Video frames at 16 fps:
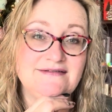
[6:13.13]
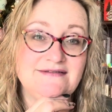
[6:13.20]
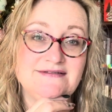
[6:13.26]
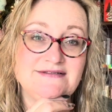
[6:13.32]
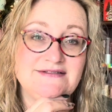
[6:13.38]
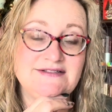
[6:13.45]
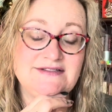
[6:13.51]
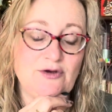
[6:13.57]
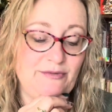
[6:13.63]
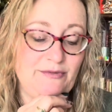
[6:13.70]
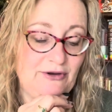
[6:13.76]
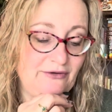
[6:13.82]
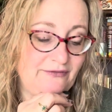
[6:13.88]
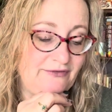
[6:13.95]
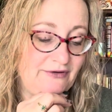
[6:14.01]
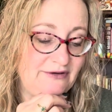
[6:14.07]
So
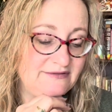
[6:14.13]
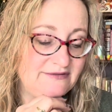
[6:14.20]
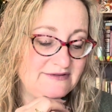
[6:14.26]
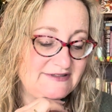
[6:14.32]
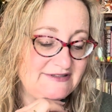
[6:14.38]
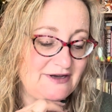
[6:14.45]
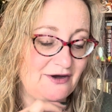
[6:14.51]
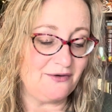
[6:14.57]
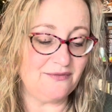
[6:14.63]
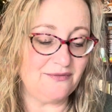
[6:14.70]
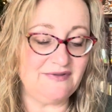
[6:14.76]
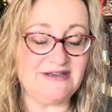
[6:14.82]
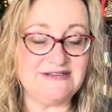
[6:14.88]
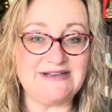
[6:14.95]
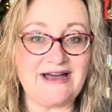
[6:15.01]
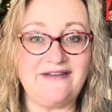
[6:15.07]
beautiful. So
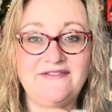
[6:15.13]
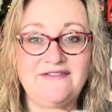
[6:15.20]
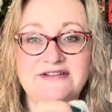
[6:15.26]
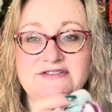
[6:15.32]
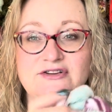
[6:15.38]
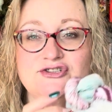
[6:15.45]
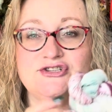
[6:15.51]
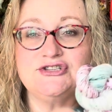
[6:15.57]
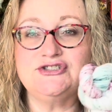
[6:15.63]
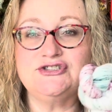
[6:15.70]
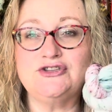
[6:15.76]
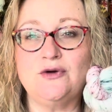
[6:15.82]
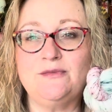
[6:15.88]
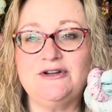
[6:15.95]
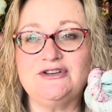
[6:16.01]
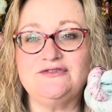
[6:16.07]
these Advents are just
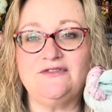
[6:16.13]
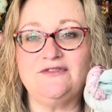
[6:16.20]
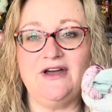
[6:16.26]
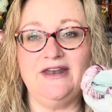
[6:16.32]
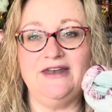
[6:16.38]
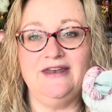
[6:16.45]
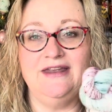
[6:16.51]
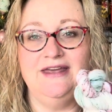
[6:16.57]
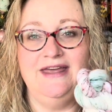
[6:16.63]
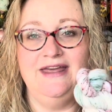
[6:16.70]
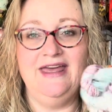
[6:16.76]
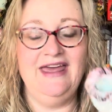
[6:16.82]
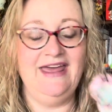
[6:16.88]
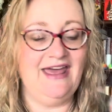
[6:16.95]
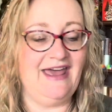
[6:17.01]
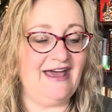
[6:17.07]
so much fun.
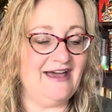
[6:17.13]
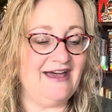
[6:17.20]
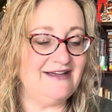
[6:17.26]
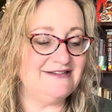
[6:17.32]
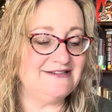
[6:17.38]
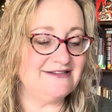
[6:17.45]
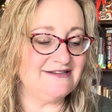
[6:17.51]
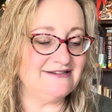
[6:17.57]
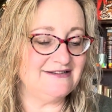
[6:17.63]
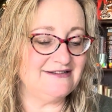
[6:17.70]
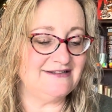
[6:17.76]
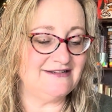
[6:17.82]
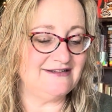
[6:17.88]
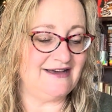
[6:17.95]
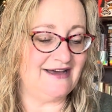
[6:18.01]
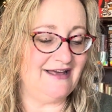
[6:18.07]
And
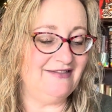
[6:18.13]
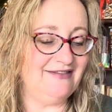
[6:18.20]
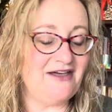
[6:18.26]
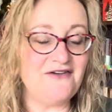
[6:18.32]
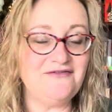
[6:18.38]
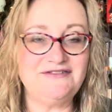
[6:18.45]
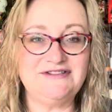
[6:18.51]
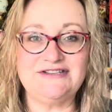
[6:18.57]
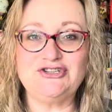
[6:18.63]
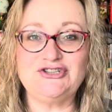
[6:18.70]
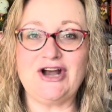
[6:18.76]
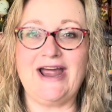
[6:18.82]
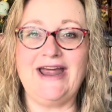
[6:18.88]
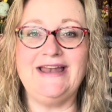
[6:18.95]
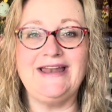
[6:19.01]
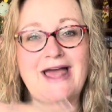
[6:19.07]
I love to
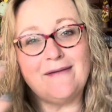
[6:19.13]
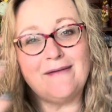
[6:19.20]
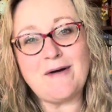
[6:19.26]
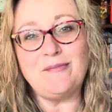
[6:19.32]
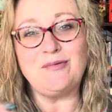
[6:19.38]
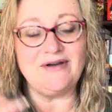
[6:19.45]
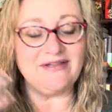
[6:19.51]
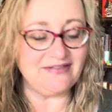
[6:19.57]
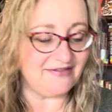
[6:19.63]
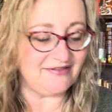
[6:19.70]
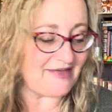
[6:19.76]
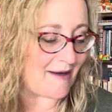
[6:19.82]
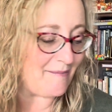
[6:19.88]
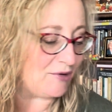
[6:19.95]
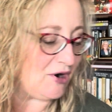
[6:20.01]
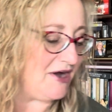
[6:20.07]
try and come up with
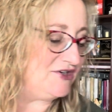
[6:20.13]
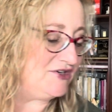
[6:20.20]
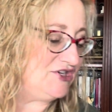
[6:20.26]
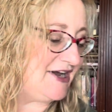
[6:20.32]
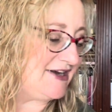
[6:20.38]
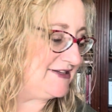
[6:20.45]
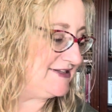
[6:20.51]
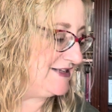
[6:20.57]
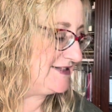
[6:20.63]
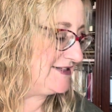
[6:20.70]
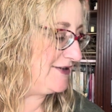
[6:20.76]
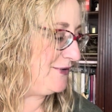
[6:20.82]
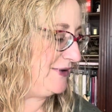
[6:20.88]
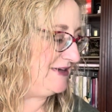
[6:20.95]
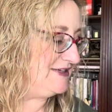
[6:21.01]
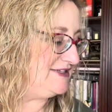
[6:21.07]
that project that's
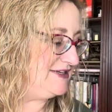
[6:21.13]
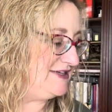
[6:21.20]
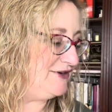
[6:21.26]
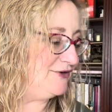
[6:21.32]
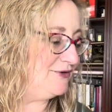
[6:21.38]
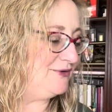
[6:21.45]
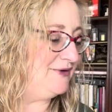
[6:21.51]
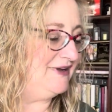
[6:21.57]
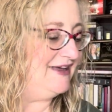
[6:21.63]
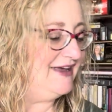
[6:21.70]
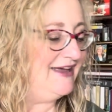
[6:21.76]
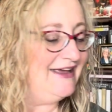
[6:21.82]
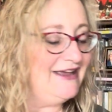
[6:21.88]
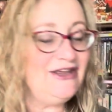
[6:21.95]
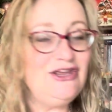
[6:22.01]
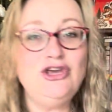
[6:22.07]
going to
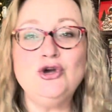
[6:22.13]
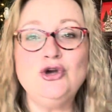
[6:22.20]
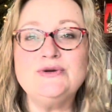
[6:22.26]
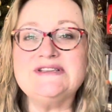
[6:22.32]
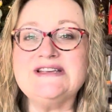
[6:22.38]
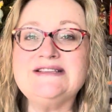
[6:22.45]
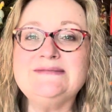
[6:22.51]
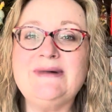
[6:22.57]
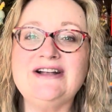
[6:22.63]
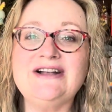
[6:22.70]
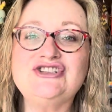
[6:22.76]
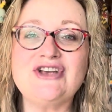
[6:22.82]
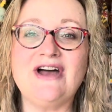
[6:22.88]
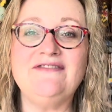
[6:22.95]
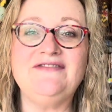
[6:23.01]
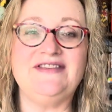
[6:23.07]
use as
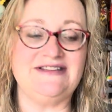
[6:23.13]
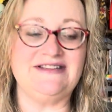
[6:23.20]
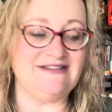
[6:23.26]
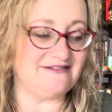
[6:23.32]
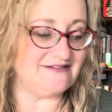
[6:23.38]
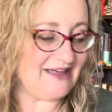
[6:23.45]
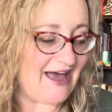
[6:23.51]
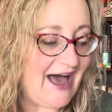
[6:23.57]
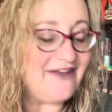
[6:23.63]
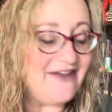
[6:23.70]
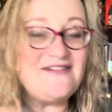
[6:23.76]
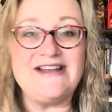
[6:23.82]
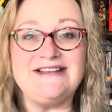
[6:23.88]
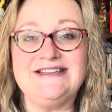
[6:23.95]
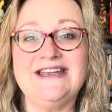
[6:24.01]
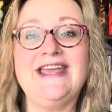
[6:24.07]
much of the
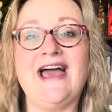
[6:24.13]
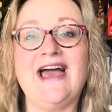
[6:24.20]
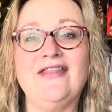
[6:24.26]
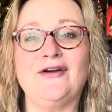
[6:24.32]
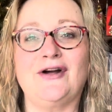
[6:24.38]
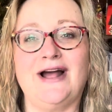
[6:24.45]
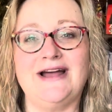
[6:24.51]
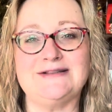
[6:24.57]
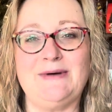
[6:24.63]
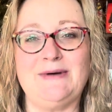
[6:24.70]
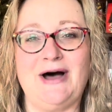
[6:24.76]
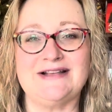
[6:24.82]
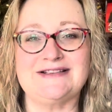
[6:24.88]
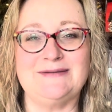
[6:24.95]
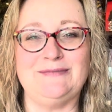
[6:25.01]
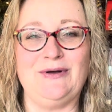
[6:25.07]
Advent together as
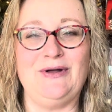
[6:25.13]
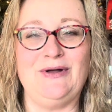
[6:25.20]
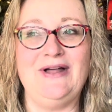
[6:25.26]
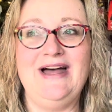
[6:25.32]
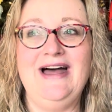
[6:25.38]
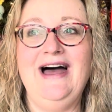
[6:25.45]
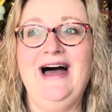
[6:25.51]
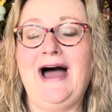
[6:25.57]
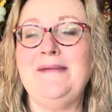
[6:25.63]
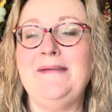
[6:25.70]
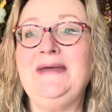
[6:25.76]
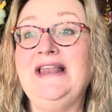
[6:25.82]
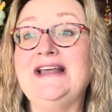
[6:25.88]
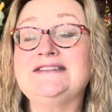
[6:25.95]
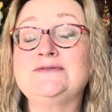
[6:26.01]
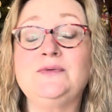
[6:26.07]
possible. I
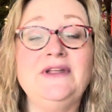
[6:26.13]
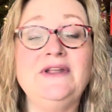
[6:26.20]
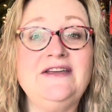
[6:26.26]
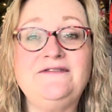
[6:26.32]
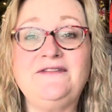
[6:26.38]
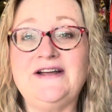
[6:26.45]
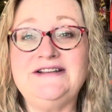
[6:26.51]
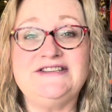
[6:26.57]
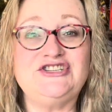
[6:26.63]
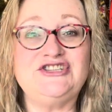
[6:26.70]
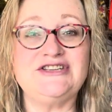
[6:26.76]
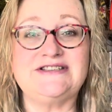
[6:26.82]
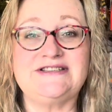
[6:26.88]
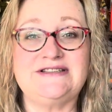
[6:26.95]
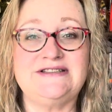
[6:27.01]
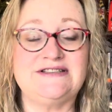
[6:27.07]
mean, it's really fun to
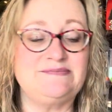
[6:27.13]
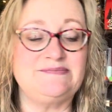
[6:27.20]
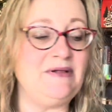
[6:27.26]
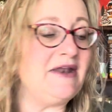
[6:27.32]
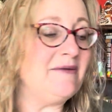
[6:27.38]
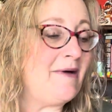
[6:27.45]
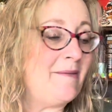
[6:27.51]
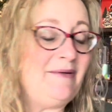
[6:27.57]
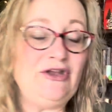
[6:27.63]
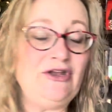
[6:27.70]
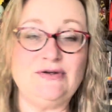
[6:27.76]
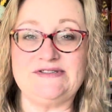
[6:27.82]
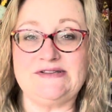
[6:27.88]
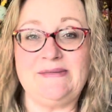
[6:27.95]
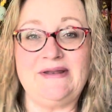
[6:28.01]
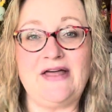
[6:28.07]
just split them up and
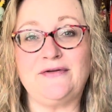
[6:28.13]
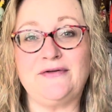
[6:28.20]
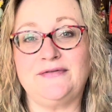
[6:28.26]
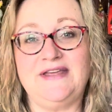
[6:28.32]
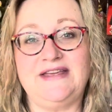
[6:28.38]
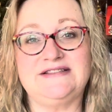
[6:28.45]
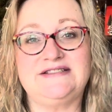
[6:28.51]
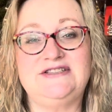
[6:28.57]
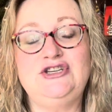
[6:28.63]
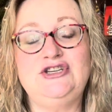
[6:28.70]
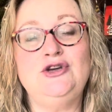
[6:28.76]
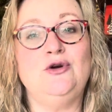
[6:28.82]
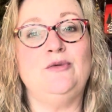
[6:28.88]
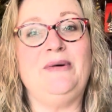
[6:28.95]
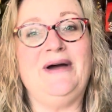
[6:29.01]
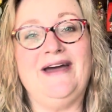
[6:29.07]
use them in other things
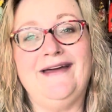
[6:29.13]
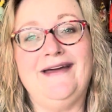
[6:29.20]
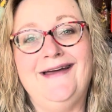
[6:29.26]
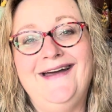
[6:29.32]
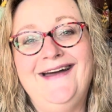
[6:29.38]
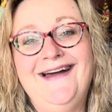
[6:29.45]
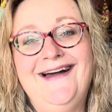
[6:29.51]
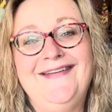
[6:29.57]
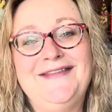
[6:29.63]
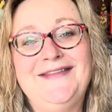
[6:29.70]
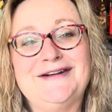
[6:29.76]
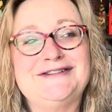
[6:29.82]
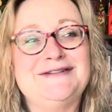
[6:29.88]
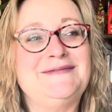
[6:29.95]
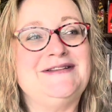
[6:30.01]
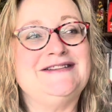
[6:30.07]
too, but
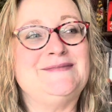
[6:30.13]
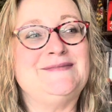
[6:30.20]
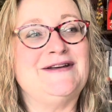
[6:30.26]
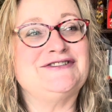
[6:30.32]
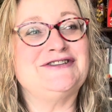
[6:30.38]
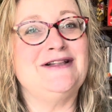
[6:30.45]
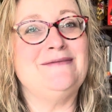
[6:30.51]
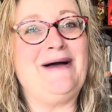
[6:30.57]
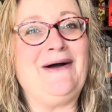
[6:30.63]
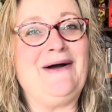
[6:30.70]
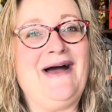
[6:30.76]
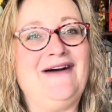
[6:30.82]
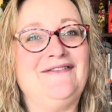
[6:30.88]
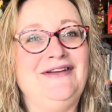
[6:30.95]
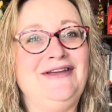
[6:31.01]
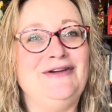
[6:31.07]
there's something special about
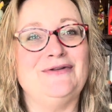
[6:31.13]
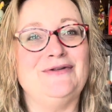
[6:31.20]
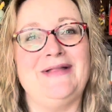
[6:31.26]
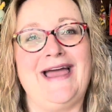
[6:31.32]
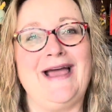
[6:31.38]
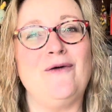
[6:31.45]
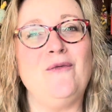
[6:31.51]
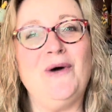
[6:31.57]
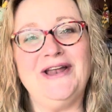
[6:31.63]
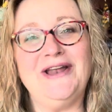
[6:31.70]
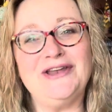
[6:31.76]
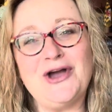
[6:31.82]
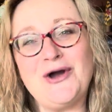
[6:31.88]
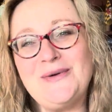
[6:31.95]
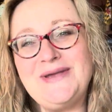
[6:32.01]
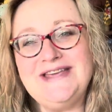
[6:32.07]
having your like one
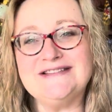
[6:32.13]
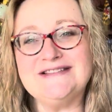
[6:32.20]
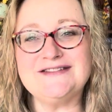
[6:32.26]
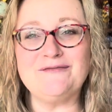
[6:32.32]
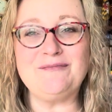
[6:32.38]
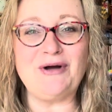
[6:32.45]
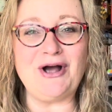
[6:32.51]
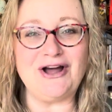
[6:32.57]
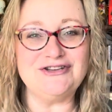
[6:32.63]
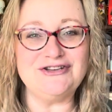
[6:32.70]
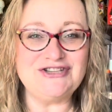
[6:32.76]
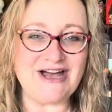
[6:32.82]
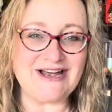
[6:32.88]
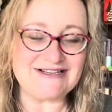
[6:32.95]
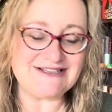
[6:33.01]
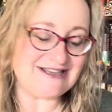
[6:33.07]
cohesive
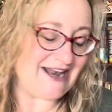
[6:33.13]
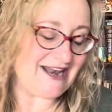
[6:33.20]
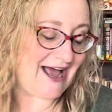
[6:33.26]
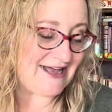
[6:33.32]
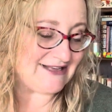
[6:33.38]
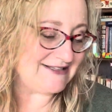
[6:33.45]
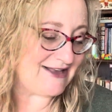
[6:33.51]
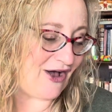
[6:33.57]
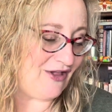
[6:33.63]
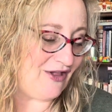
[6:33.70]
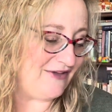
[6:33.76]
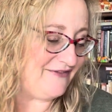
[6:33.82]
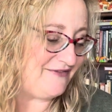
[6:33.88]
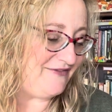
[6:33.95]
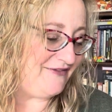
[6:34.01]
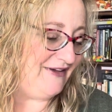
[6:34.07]
project that has all
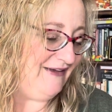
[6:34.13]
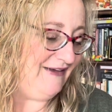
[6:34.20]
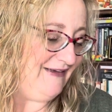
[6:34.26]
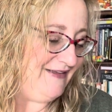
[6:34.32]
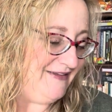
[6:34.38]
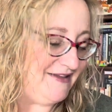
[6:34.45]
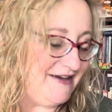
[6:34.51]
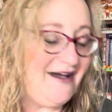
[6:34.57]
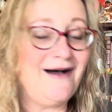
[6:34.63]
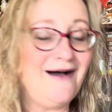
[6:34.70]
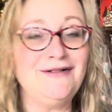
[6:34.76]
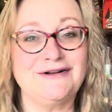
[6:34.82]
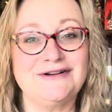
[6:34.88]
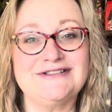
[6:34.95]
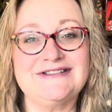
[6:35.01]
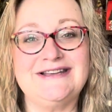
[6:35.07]
of the
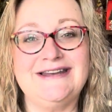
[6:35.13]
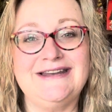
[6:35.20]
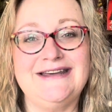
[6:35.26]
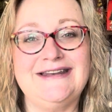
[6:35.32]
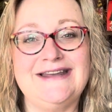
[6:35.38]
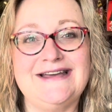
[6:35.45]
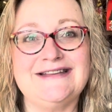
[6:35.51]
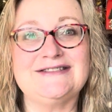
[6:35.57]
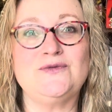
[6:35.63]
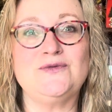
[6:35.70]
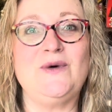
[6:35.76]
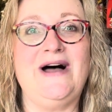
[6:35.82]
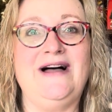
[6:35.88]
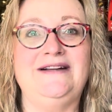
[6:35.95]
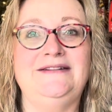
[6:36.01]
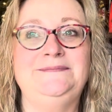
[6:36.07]
colors in it as
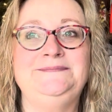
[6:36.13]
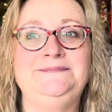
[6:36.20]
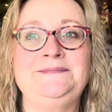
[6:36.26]
well.